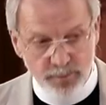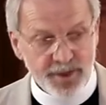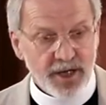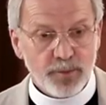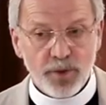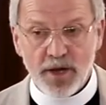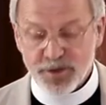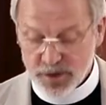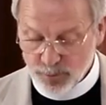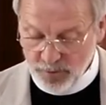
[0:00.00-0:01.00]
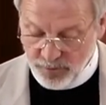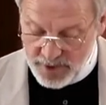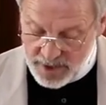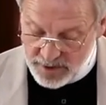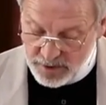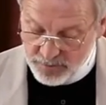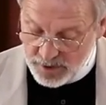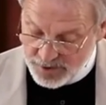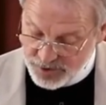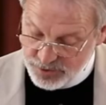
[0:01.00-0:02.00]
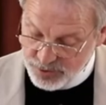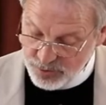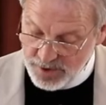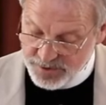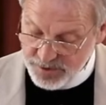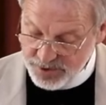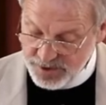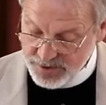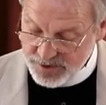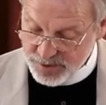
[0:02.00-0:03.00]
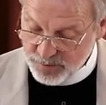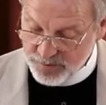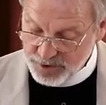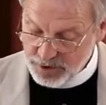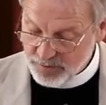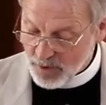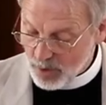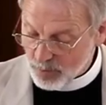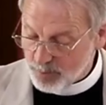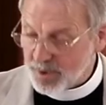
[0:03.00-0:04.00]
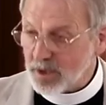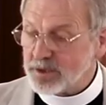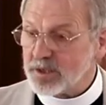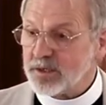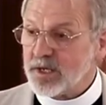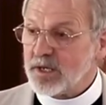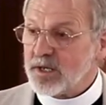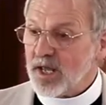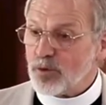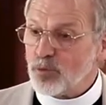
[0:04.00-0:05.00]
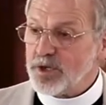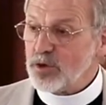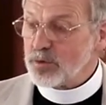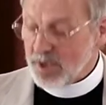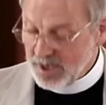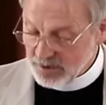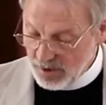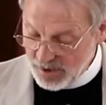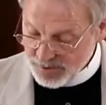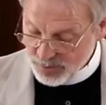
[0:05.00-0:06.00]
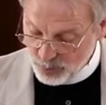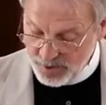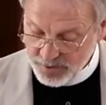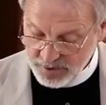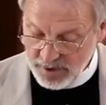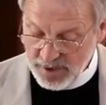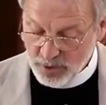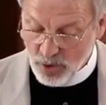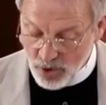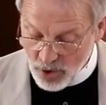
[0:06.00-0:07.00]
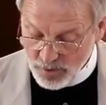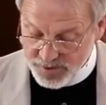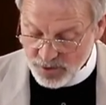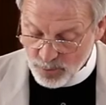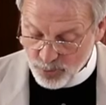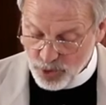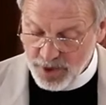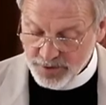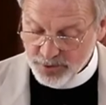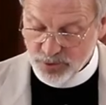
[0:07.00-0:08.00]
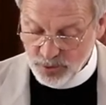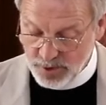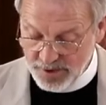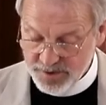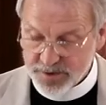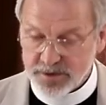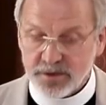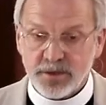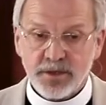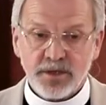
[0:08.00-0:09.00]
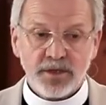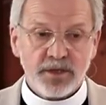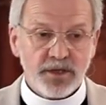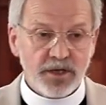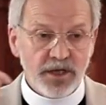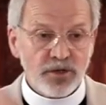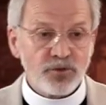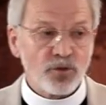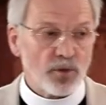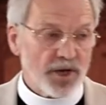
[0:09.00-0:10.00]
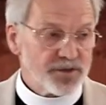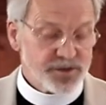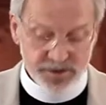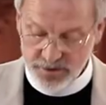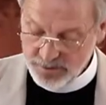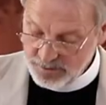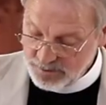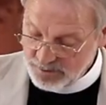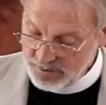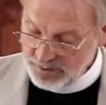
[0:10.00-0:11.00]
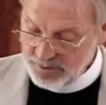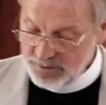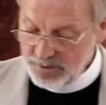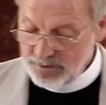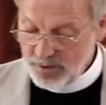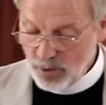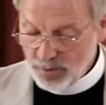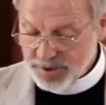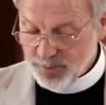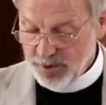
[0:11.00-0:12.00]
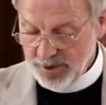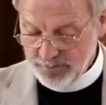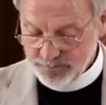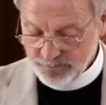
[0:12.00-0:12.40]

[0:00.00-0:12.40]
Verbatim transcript: that made it possible for any of us to trust Jesus to forgive our rebellion and reunite us with God also brought to us into us the Holy Spirit.